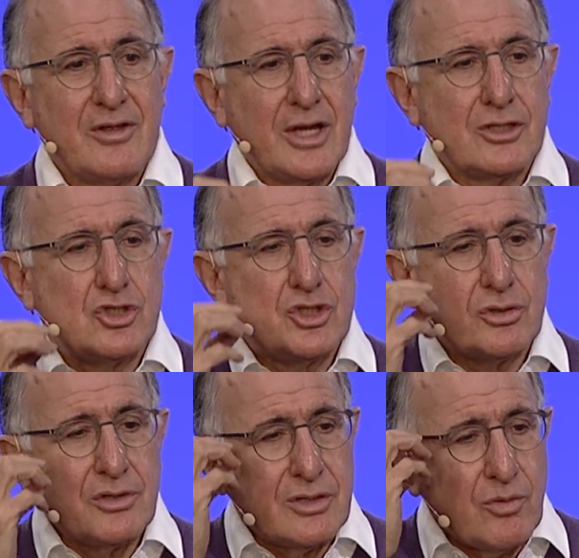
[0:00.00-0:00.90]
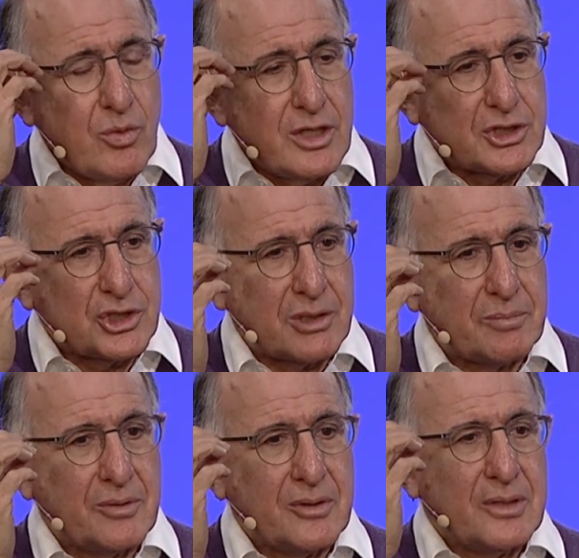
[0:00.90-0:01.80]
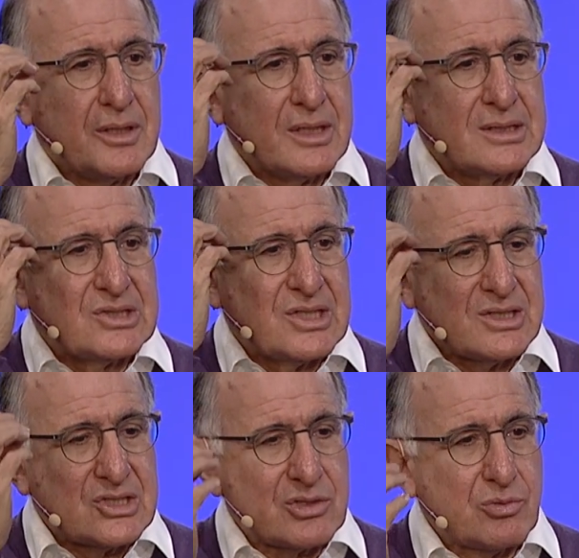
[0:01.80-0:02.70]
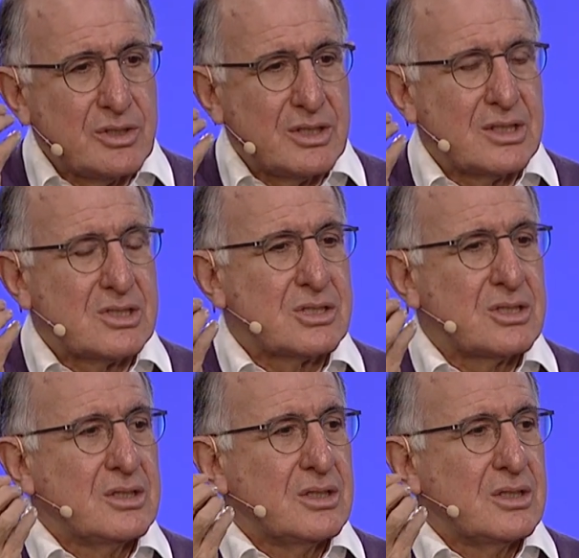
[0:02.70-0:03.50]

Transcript: And during the worship, I sensed the words